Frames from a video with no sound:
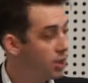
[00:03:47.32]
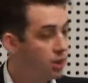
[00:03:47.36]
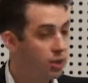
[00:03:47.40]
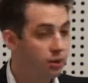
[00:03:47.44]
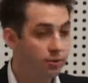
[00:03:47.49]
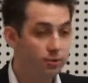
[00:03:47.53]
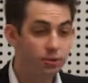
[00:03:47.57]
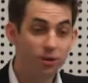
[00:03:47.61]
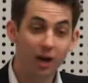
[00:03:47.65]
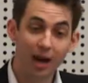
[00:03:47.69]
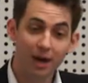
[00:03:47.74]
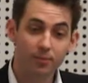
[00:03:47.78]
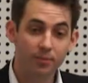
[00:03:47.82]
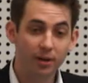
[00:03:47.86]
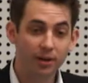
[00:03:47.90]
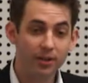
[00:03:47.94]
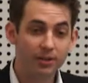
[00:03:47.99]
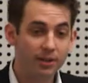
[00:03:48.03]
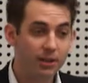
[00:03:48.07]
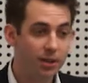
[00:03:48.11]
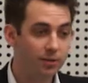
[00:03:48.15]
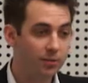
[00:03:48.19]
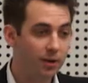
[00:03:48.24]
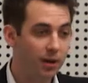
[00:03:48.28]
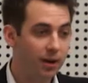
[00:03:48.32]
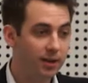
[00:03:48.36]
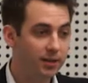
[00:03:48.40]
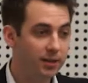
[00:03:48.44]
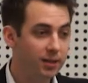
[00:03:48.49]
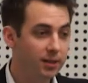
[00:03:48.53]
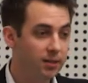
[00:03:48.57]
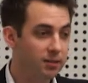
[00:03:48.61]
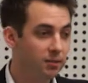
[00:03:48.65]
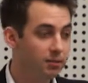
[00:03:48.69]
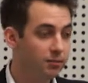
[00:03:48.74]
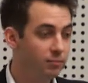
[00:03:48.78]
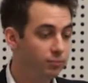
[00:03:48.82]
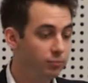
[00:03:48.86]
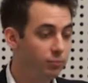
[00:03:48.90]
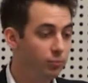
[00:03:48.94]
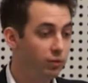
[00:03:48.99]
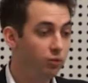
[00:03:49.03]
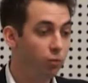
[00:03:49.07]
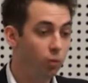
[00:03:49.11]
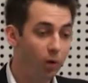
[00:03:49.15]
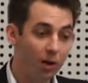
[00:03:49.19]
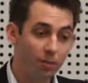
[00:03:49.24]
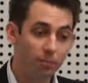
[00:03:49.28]
9 months in the market, we have
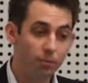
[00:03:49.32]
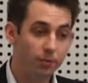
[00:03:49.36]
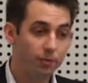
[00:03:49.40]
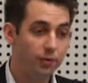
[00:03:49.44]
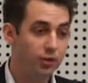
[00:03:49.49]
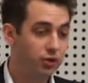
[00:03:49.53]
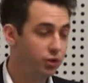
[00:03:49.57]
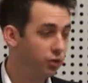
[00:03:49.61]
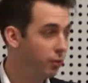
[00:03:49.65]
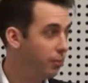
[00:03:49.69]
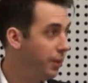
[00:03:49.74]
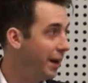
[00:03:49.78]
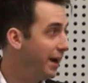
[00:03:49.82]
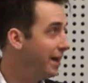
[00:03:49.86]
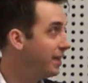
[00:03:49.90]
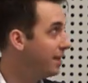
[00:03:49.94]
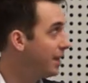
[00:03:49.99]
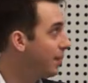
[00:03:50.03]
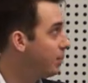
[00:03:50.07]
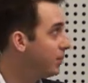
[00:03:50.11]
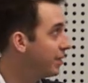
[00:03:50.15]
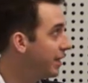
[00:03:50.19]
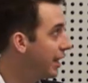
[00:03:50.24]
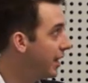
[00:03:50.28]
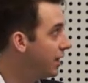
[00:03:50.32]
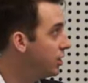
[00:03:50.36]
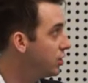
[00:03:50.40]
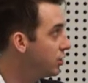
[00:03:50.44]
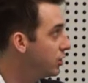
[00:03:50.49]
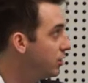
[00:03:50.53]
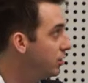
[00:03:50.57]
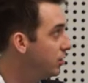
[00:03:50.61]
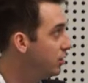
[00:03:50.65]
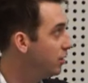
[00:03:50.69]
1 provisional patent application.